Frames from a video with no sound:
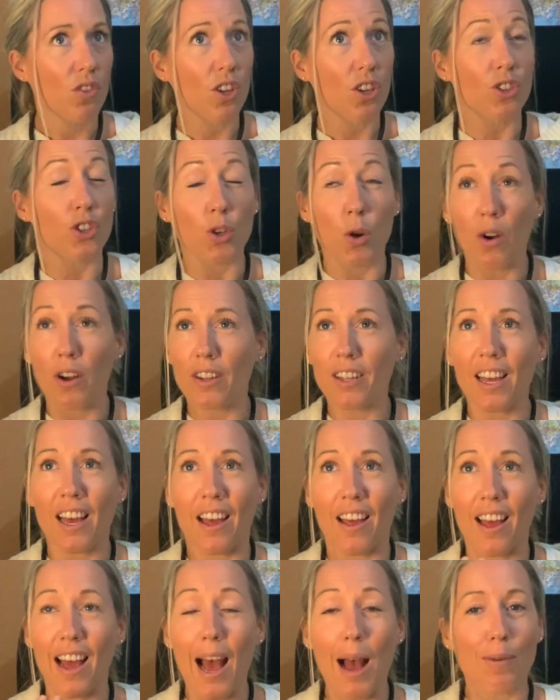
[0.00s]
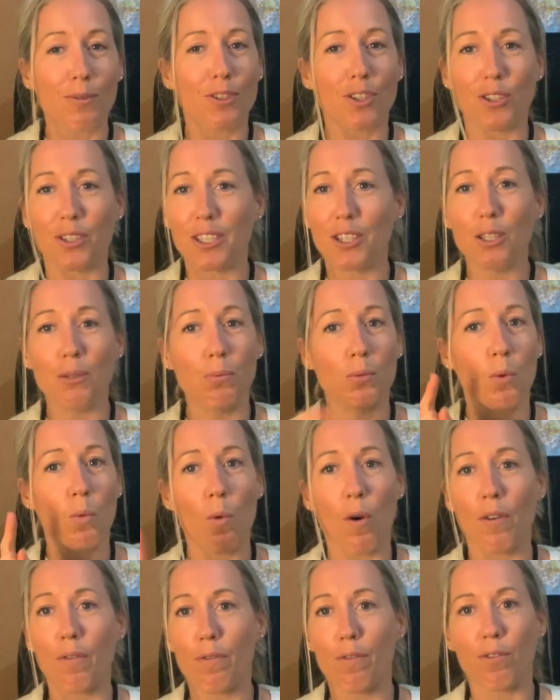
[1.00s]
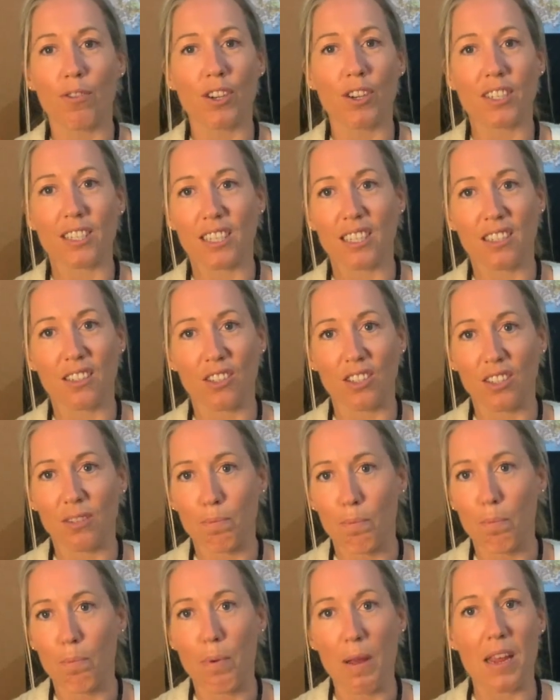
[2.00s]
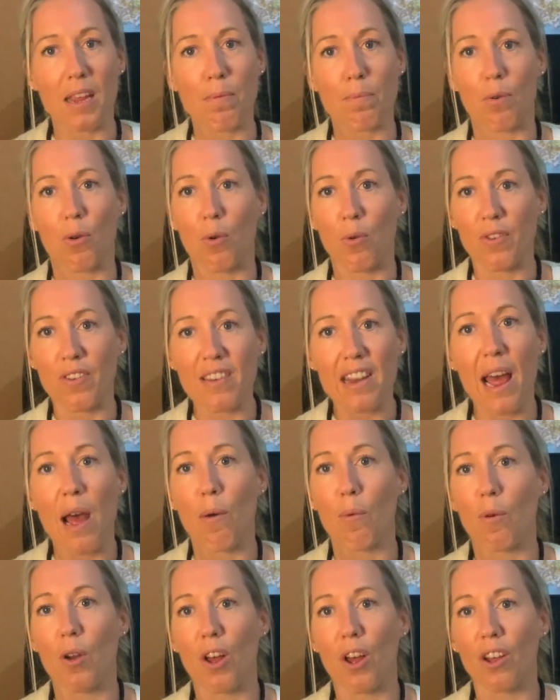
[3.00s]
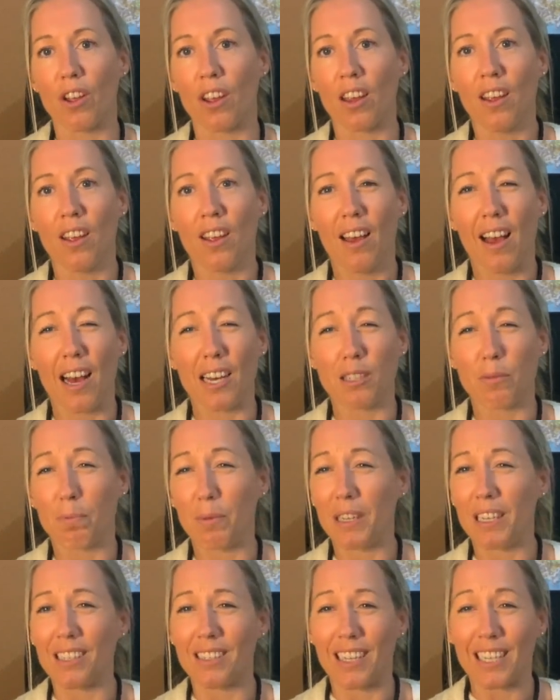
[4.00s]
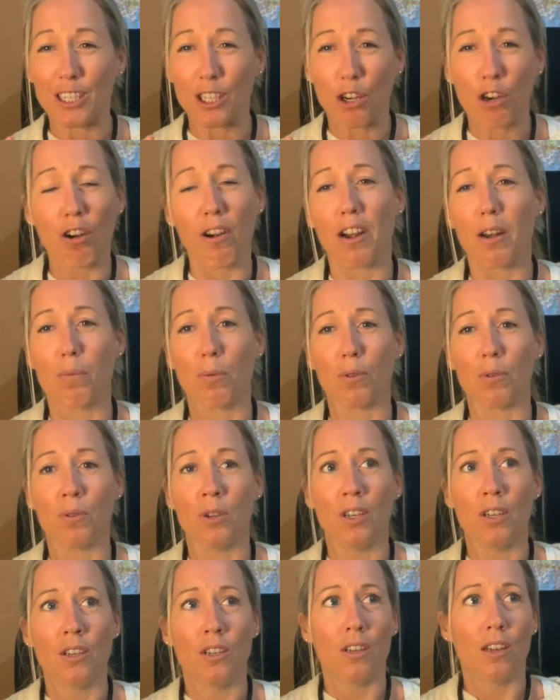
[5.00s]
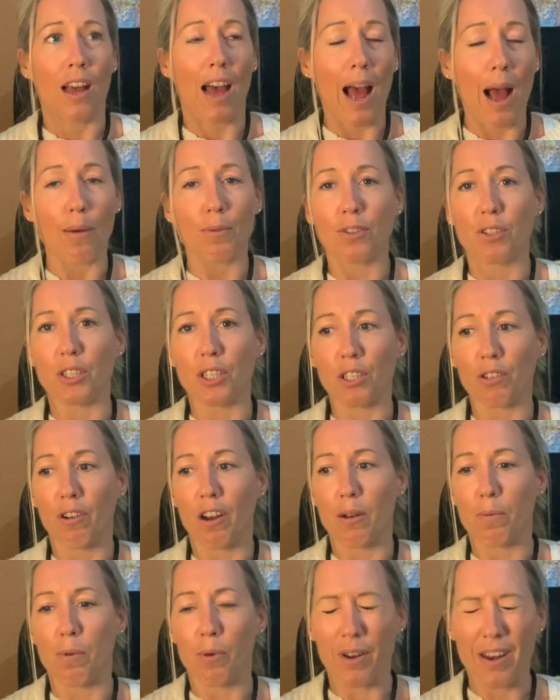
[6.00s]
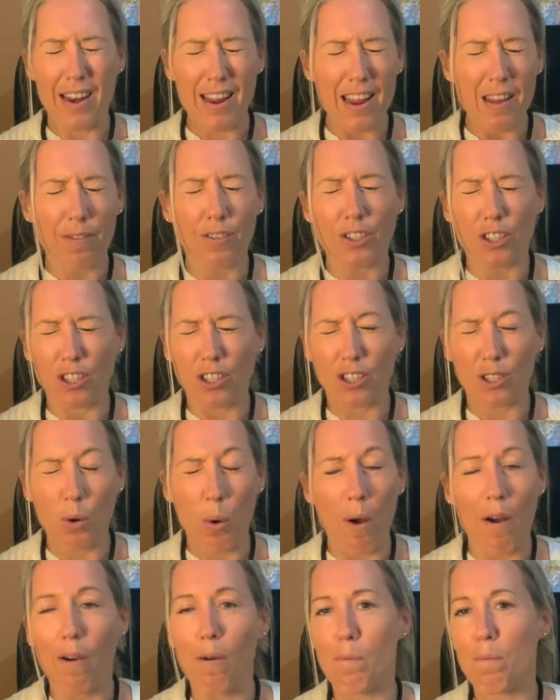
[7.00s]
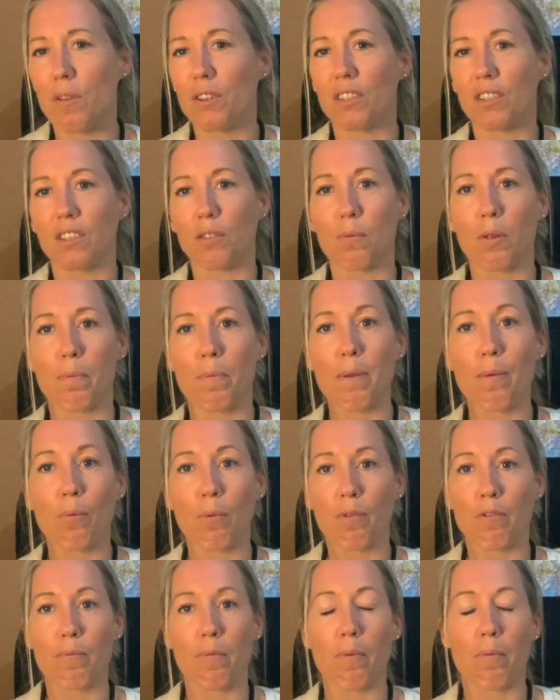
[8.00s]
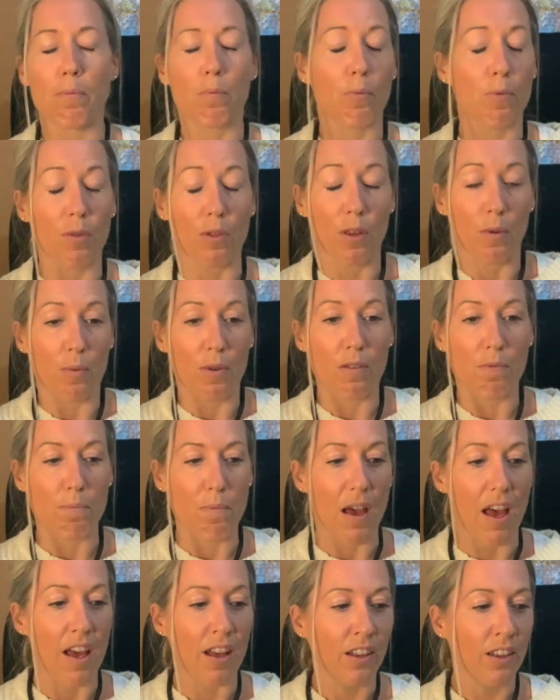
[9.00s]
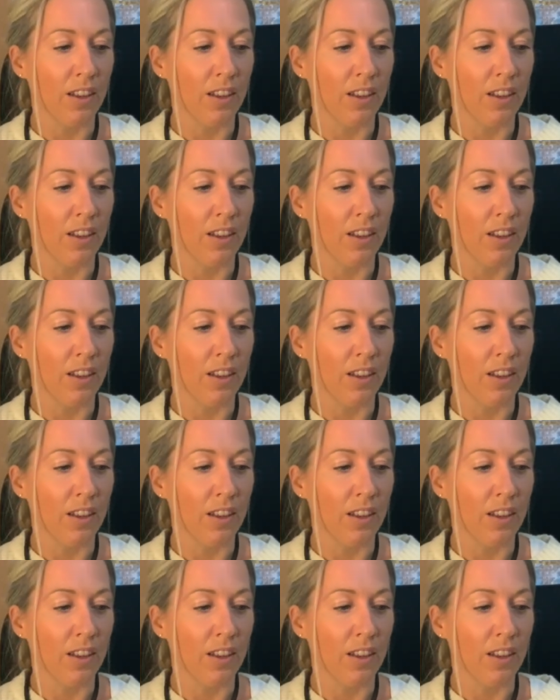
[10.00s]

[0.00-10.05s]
So yeah, absolutely number one for us is just people. Network has been incredible, absolutely incredible. Even just 12 months, some of the people we've met.